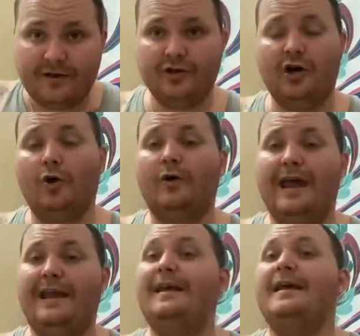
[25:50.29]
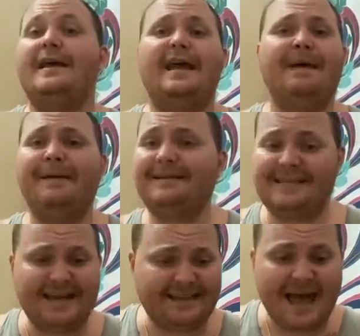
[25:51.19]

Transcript: You know, and it may take